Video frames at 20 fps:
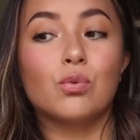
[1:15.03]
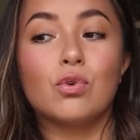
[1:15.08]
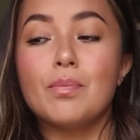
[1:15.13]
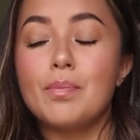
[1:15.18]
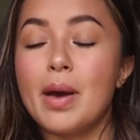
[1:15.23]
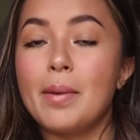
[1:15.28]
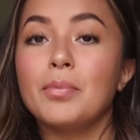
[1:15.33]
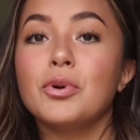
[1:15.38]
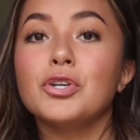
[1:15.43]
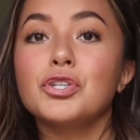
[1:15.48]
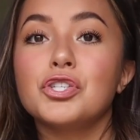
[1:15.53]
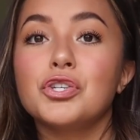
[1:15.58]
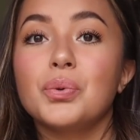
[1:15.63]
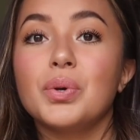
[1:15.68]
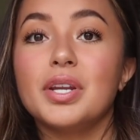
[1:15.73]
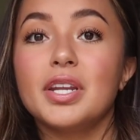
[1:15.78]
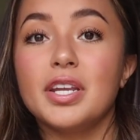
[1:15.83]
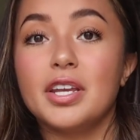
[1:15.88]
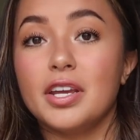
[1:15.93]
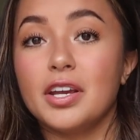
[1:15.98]
Remember to
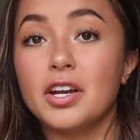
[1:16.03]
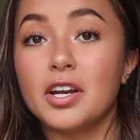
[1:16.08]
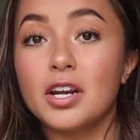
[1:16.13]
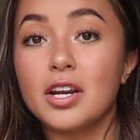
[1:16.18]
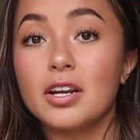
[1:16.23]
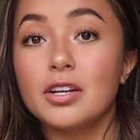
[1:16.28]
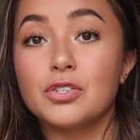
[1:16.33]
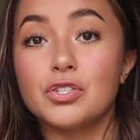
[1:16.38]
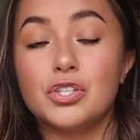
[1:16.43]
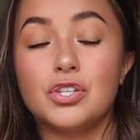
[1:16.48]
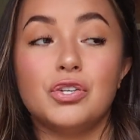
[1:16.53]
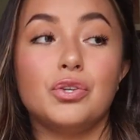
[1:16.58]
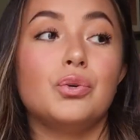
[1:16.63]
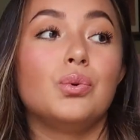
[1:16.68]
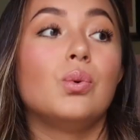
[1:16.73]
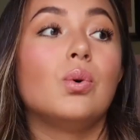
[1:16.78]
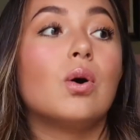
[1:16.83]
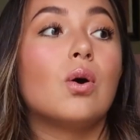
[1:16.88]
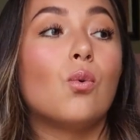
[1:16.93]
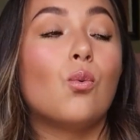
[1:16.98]
adhere
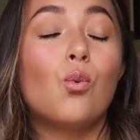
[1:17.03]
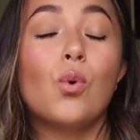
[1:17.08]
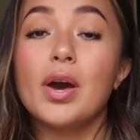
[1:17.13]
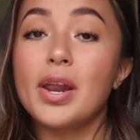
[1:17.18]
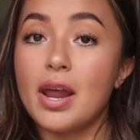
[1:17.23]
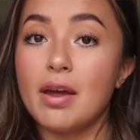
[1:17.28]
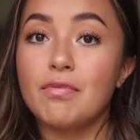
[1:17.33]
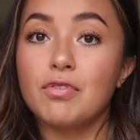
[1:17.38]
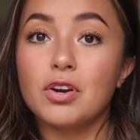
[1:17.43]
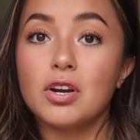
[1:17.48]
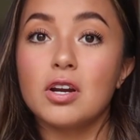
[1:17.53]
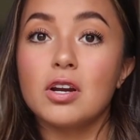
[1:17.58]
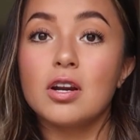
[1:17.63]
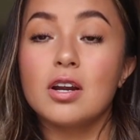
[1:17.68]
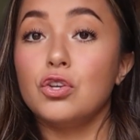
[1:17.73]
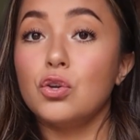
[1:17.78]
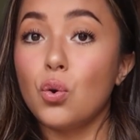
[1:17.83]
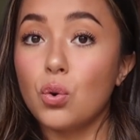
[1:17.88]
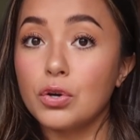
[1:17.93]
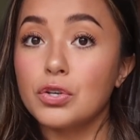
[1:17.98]
to whatever
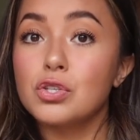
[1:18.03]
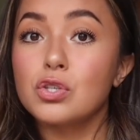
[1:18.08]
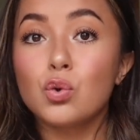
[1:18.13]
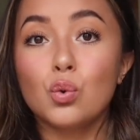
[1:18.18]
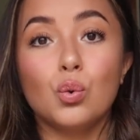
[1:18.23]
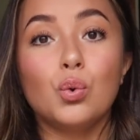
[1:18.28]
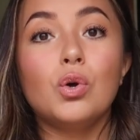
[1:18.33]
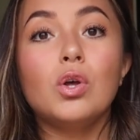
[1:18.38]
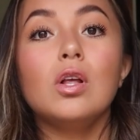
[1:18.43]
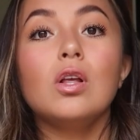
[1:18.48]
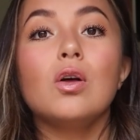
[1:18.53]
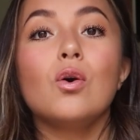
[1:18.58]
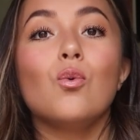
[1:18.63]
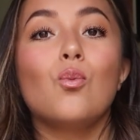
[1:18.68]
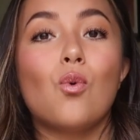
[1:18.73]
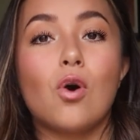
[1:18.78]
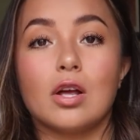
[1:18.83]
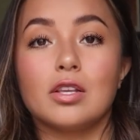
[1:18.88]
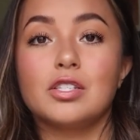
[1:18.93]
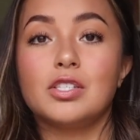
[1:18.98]
your school
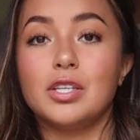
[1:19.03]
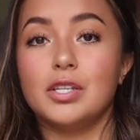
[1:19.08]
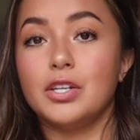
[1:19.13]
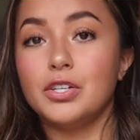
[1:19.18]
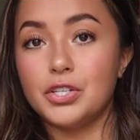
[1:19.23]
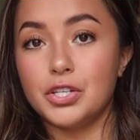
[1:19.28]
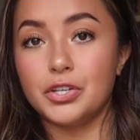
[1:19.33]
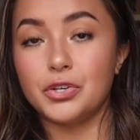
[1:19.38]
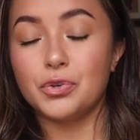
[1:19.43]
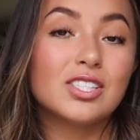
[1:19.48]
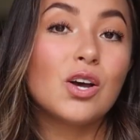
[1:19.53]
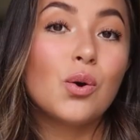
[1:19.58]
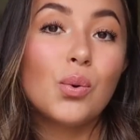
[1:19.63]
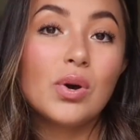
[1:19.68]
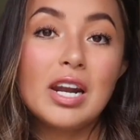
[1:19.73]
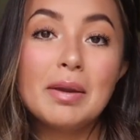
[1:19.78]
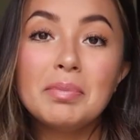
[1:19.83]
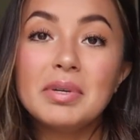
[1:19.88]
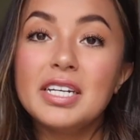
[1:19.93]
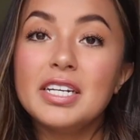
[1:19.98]
wants you to do. So
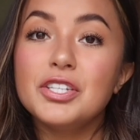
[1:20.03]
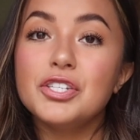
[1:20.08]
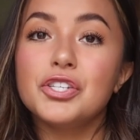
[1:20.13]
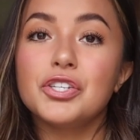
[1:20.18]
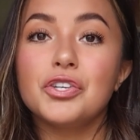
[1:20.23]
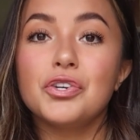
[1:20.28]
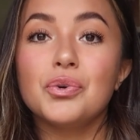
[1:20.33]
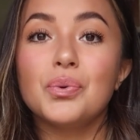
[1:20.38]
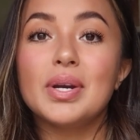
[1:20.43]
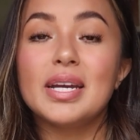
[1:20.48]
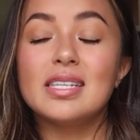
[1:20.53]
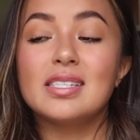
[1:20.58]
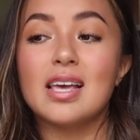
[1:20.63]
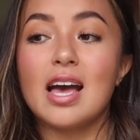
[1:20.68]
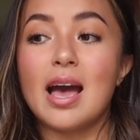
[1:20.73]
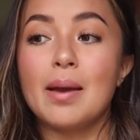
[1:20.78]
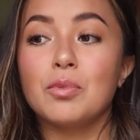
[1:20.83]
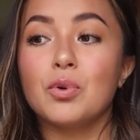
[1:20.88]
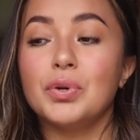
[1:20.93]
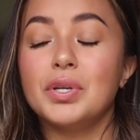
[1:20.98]
what I'm gonna do is
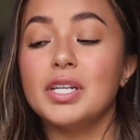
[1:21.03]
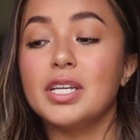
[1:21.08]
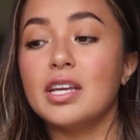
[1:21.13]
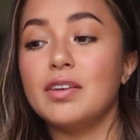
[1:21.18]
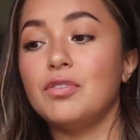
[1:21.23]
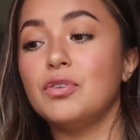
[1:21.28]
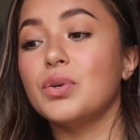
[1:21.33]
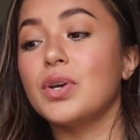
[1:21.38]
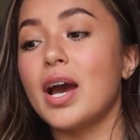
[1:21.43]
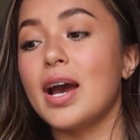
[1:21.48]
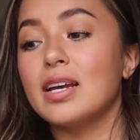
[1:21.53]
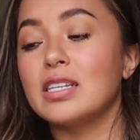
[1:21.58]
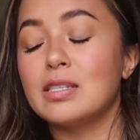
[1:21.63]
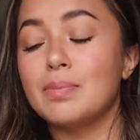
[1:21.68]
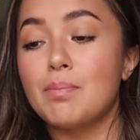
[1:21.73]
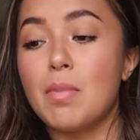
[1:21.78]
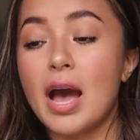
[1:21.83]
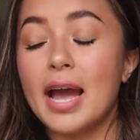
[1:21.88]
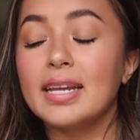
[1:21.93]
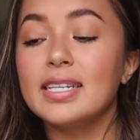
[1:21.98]
I'm going to give you guys
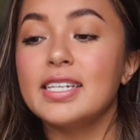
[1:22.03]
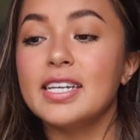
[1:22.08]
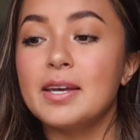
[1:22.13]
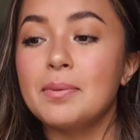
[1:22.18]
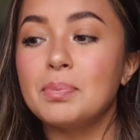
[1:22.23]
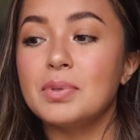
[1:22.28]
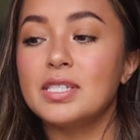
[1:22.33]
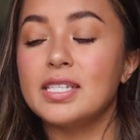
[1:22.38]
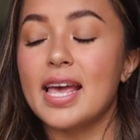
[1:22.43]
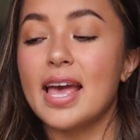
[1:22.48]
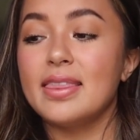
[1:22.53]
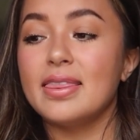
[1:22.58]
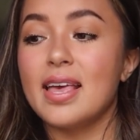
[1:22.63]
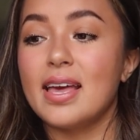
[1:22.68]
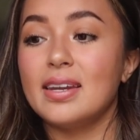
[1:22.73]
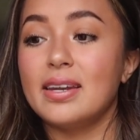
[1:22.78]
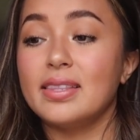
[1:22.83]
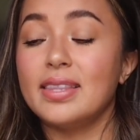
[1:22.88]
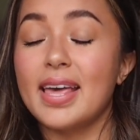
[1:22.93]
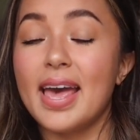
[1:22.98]
my tips, and
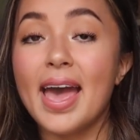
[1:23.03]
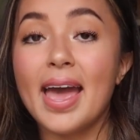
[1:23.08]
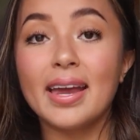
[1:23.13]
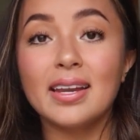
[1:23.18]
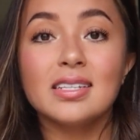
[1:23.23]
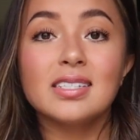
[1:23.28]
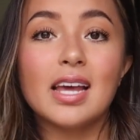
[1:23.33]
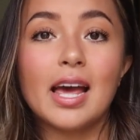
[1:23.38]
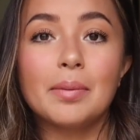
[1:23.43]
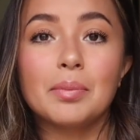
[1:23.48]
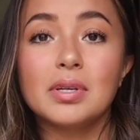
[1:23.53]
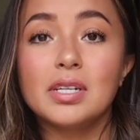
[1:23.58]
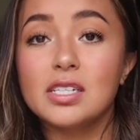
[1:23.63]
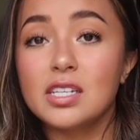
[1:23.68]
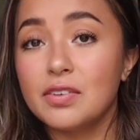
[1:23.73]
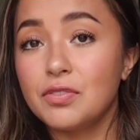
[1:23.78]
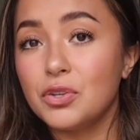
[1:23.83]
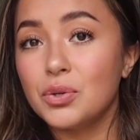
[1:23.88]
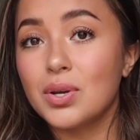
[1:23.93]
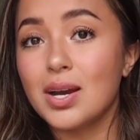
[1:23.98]
then at the end I'm going to
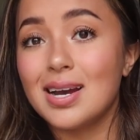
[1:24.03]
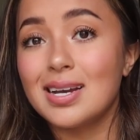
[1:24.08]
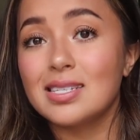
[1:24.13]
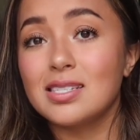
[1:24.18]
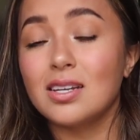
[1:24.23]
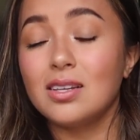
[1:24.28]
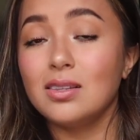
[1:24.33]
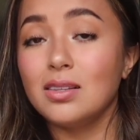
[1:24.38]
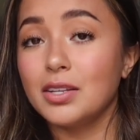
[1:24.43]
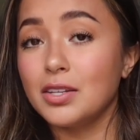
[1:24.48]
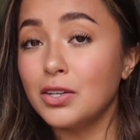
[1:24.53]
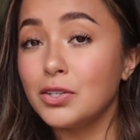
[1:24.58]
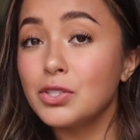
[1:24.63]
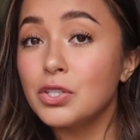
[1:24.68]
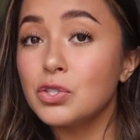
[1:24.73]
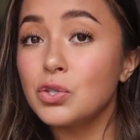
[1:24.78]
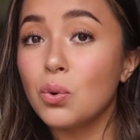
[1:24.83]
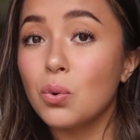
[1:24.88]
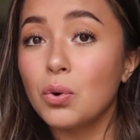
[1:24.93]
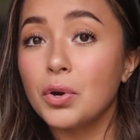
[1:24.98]
give you guys a little
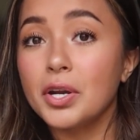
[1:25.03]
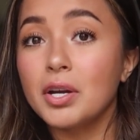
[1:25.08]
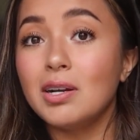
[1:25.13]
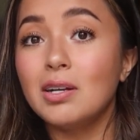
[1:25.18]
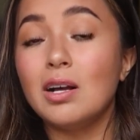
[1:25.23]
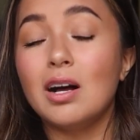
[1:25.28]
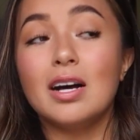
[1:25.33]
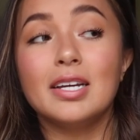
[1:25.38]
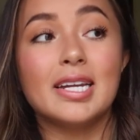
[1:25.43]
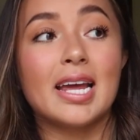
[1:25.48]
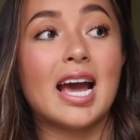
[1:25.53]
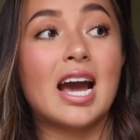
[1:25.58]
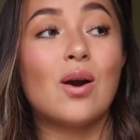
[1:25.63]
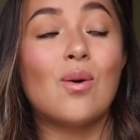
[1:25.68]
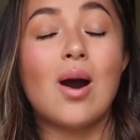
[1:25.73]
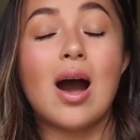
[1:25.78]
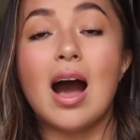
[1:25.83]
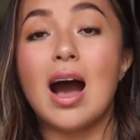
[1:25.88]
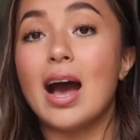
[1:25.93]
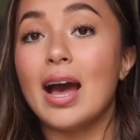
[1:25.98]
tutorial on
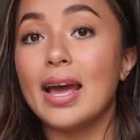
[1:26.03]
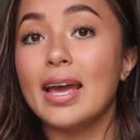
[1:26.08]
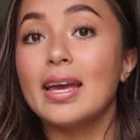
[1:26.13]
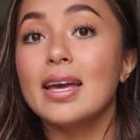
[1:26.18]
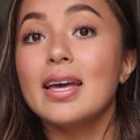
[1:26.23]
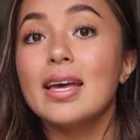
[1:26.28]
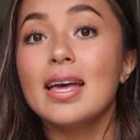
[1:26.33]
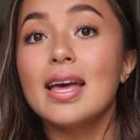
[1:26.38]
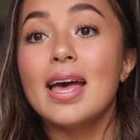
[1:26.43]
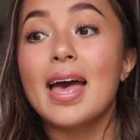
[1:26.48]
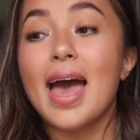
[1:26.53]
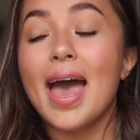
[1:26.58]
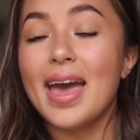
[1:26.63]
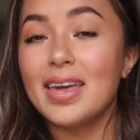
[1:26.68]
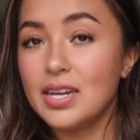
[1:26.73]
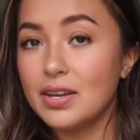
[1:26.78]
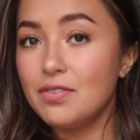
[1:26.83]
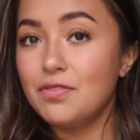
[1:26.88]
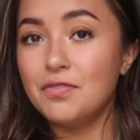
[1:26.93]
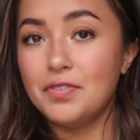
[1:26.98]
how I
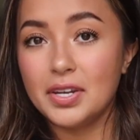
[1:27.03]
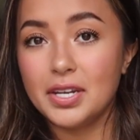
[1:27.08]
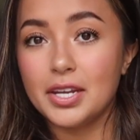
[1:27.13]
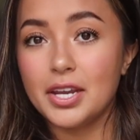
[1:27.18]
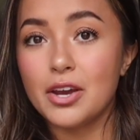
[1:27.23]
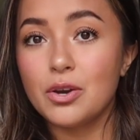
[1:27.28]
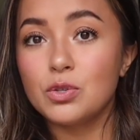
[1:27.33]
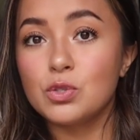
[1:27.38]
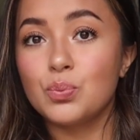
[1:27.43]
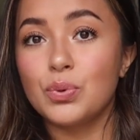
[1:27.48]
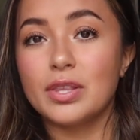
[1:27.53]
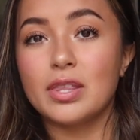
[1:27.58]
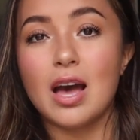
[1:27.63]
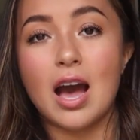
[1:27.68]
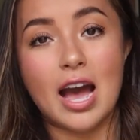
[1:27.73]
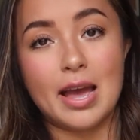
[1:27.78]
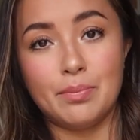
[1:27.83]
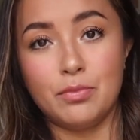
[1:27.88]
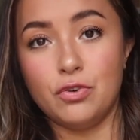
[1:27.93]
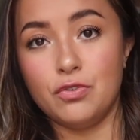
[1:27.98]
edit videos with
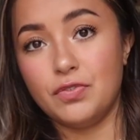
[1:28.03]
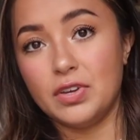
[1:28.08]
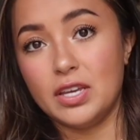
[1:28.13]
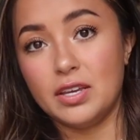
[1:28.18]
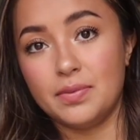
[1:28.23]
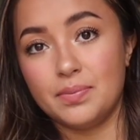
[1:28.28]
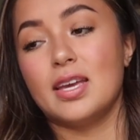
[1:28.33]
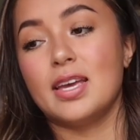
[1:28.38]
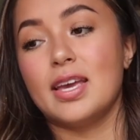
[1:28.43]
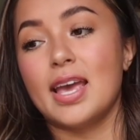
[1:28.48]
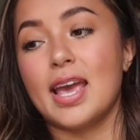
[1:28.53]
iMovie.